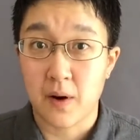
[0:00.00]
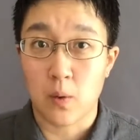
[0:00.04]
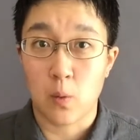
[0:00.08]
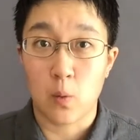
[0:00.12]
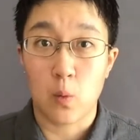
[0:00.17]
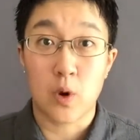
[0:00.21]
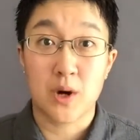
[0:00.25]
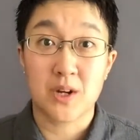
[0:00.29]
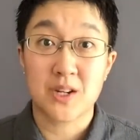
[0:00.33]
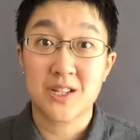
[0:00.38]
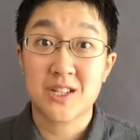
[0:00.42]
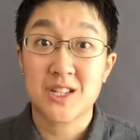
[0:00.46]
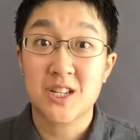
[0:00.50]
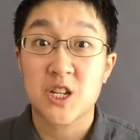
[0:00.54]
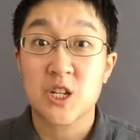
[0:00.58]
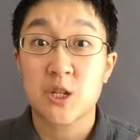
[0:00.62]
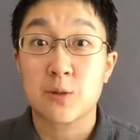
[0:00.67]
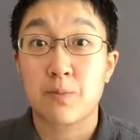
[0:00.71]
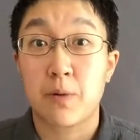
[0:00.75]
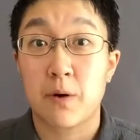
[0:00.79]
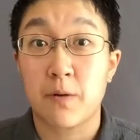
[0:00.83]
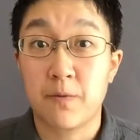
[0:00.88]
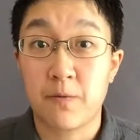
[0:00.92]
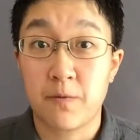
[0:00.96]
What is his
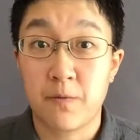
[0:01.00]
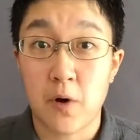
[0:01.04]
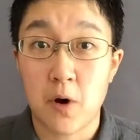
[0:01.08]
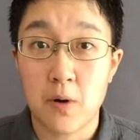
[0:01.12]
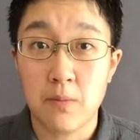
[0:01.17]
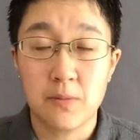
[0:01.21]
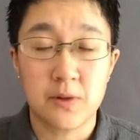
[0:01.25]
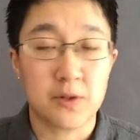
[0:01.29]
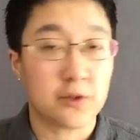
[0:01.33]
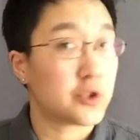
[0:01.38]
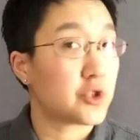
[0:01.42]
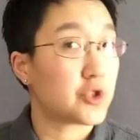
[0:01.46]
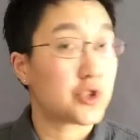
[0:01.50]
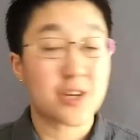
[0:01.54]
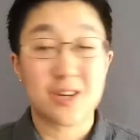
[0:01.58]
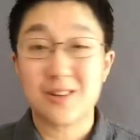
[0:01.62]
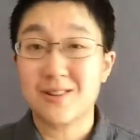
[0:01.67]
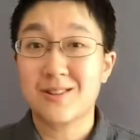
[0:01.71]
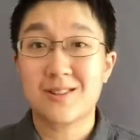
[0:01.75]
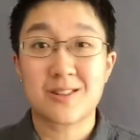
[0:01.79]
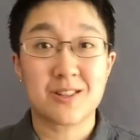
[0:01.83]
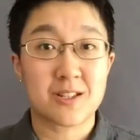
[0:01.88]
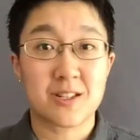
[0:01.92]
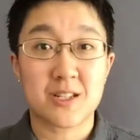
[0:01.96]
performance?
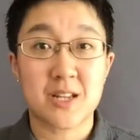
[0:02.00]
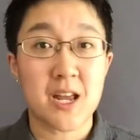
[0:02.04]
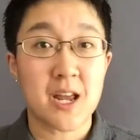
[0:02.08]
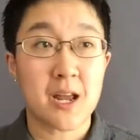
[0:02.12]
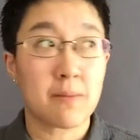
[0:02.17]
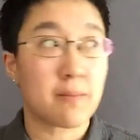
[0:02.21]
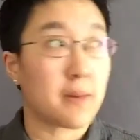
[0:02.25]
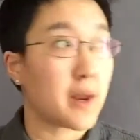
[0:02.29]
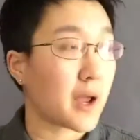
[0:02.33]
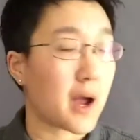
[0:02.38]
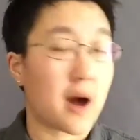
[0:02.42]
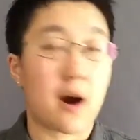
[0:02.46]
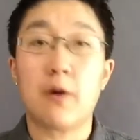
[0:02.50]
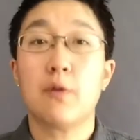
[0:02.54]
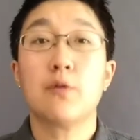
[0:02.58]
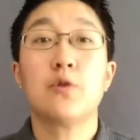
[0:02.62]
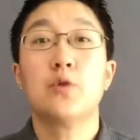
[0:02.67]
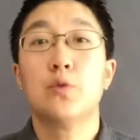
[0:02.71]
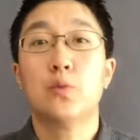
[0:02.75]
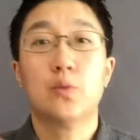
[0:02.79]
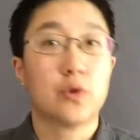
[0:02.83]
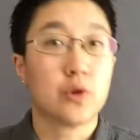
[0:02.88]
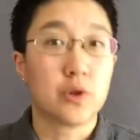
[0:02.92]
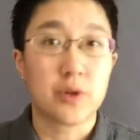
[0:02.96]
Just the same like how
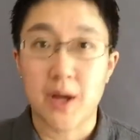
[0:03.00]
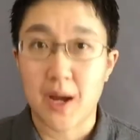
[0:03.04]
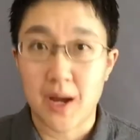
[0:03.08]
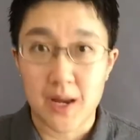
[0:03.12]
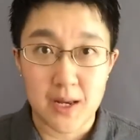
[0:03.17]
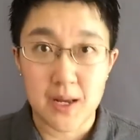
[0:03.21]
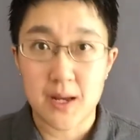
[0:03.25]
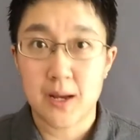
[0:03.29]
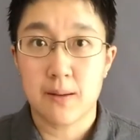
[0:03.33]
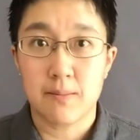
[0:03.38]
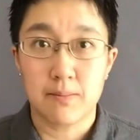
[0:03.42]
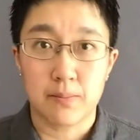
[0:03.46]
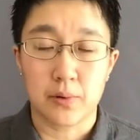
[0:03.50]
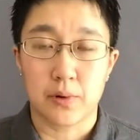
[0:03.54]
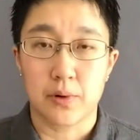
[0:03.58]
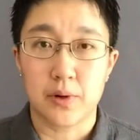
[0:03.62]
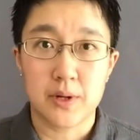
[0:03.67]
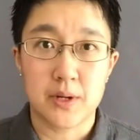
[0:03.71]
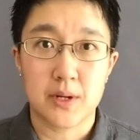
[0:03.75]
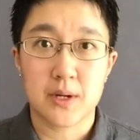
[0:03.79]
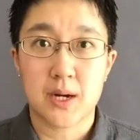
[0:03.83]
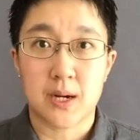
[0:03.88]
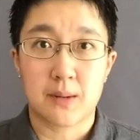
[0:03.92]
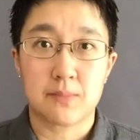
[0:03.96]
you would any employee
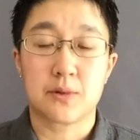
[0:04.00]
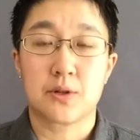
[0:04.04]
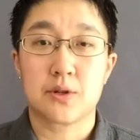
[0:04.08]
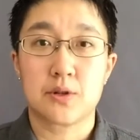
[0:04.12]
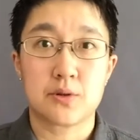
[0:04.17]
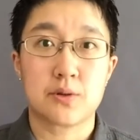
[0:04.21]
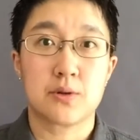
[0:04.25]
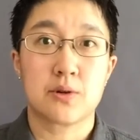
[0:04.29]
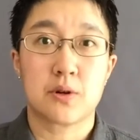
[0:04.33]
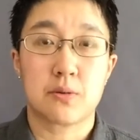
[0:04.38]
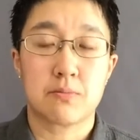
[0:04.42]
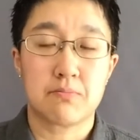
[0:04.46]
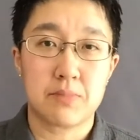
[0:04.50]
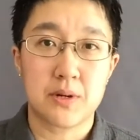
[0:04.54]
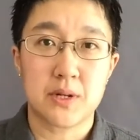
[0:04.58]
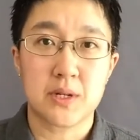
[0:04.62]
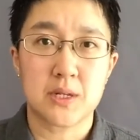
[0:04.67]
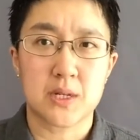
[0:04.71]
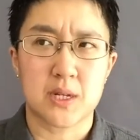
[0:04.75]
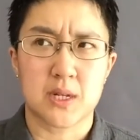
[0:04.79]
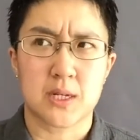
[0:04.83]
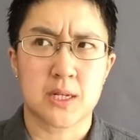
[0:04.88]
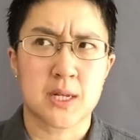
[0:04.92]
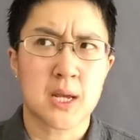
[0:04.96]
that comes into your
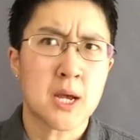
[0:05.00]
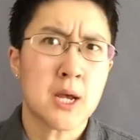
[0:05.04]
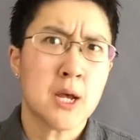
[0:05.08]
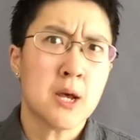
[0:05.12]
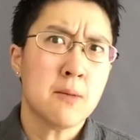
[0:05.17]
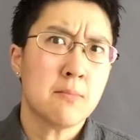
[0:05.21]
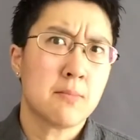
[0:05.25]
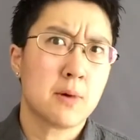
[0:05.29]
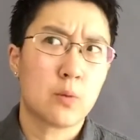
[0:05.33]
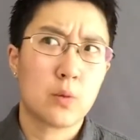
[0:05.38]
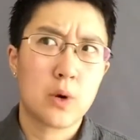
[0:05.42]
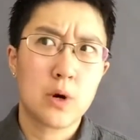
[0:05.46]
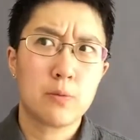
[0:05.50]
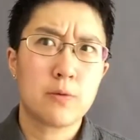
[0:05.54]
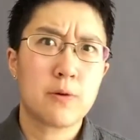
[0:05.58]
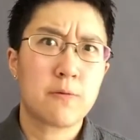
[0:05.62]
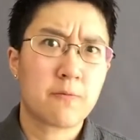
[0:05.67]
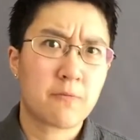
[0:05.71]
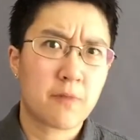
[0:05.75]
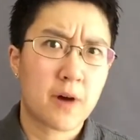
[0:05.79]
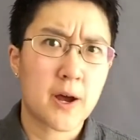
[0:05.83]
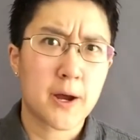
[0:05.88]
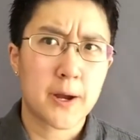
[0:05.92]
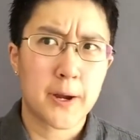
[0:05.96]
business. But what we
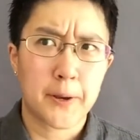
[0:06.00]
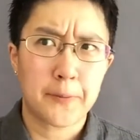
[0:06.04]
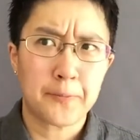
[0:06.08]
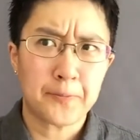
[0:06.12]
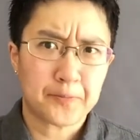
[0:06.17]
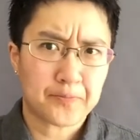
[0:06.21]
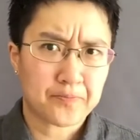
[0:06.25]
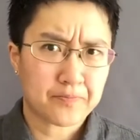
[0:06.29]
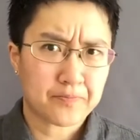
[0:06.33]
find